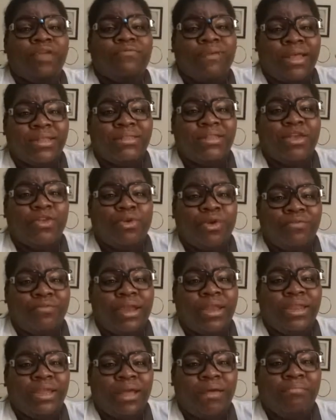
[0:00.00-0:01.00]
If I did
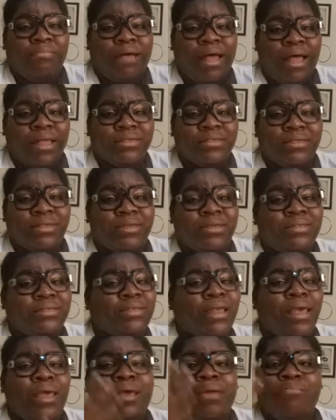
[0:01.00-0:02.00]
already unbox this,
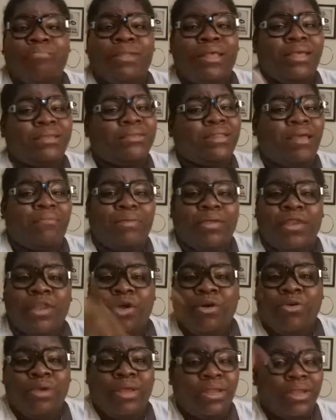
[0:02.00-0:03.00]
please let me
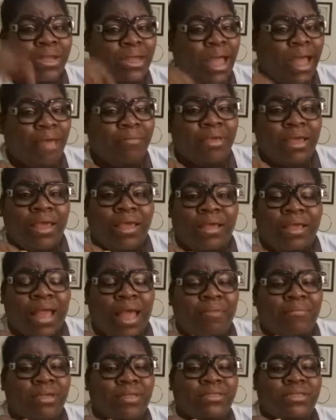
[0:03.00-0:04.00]
know in the comment
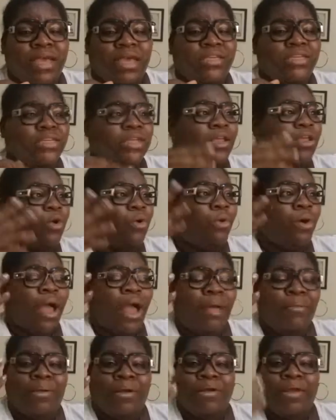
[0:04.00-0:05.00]
section, or
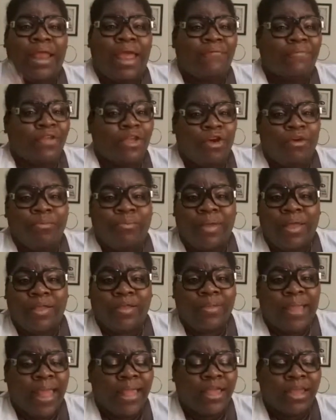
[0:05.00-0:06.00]
I'm gonna have to go
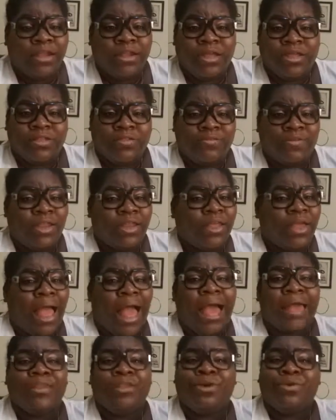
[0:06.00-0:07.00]
back and look at the video.
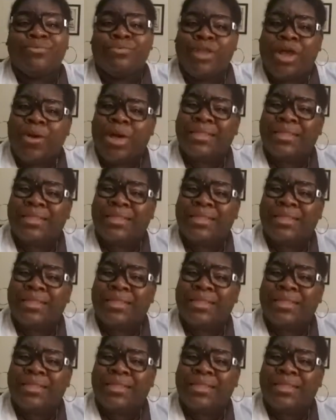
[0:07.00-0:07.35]
I don't know.